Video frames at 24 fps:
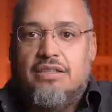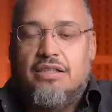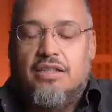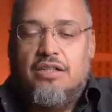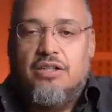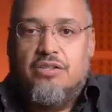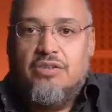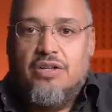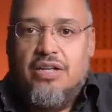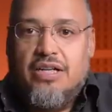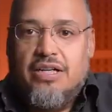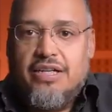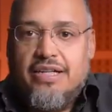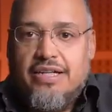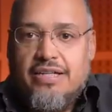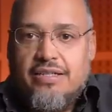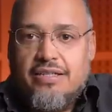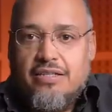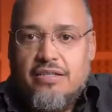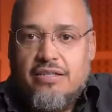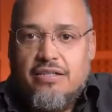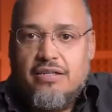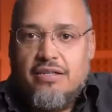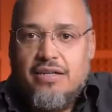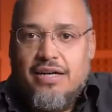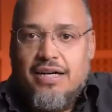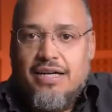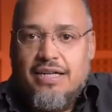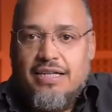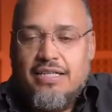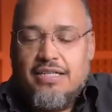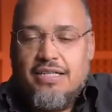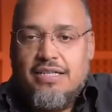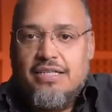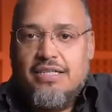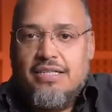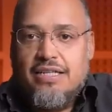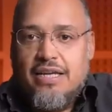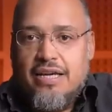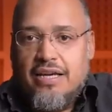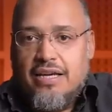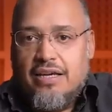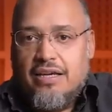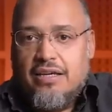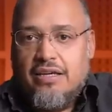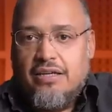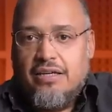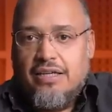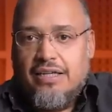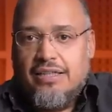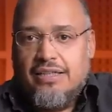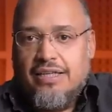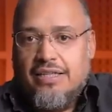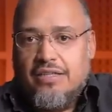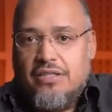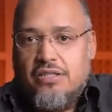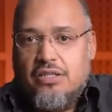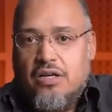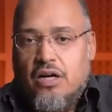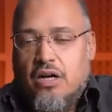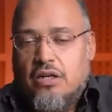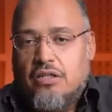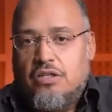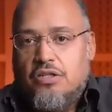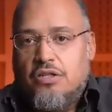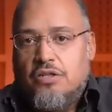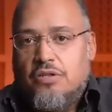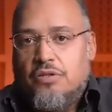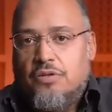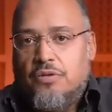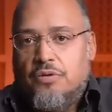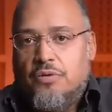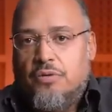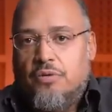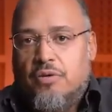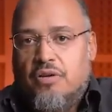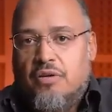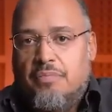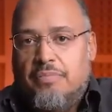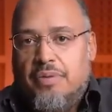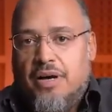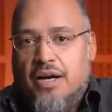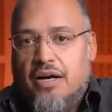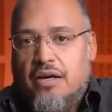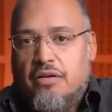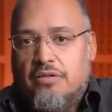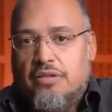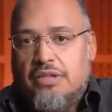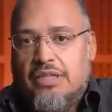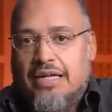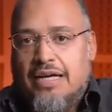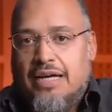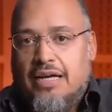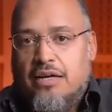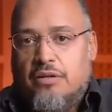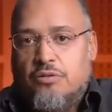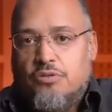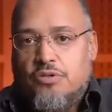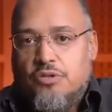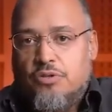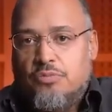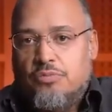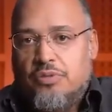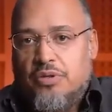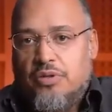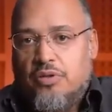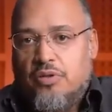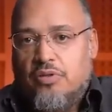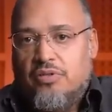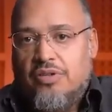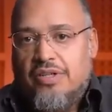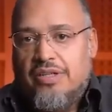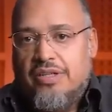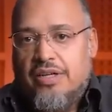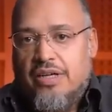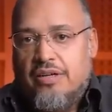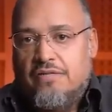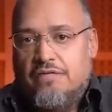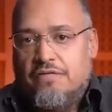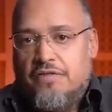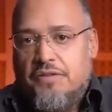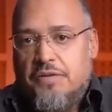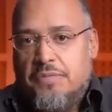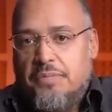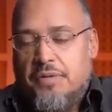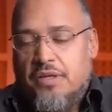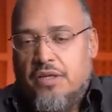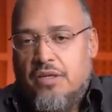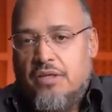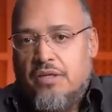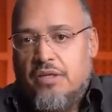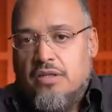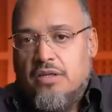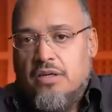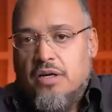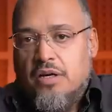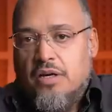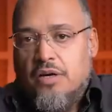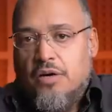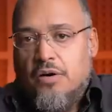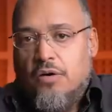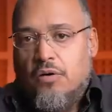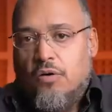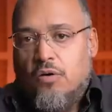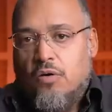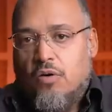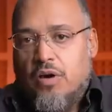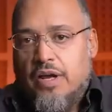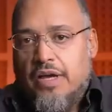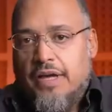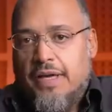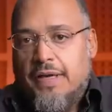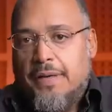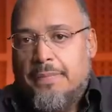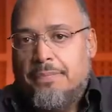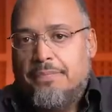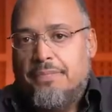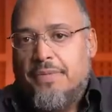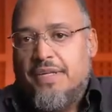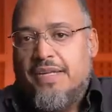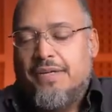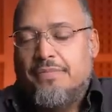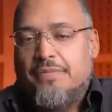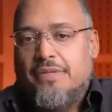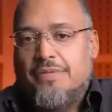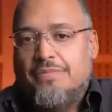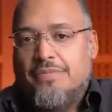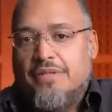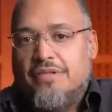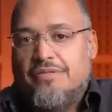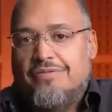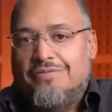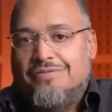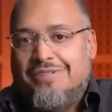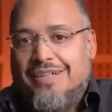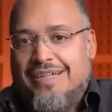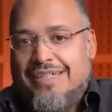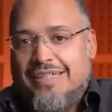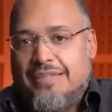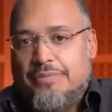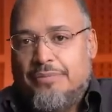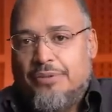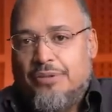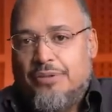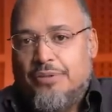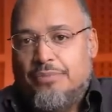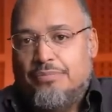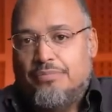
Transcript: All right. Today, I'd like to talk to you about how to build an MVP or a minimum viable